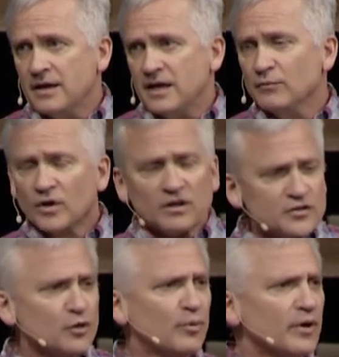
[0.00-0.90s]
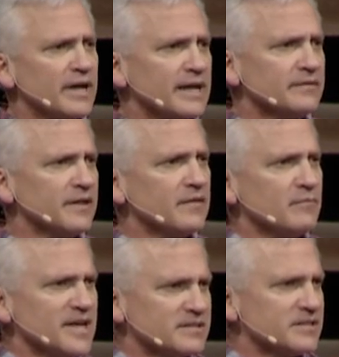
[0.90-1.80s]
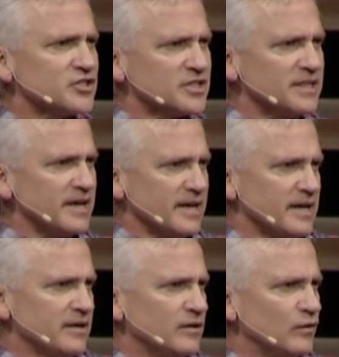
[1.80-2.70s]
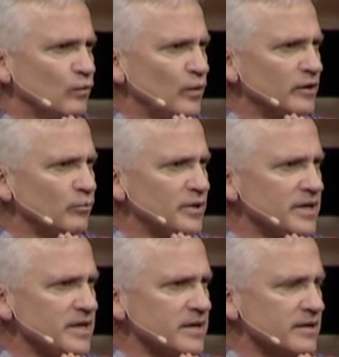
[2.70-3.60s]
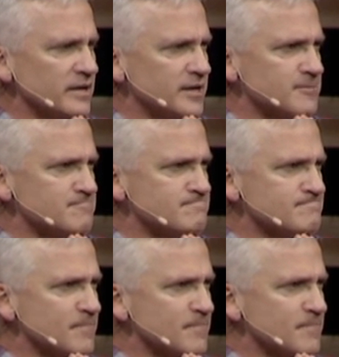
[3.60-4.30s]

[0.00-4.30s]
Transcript: And we're also praying that the message today will be um,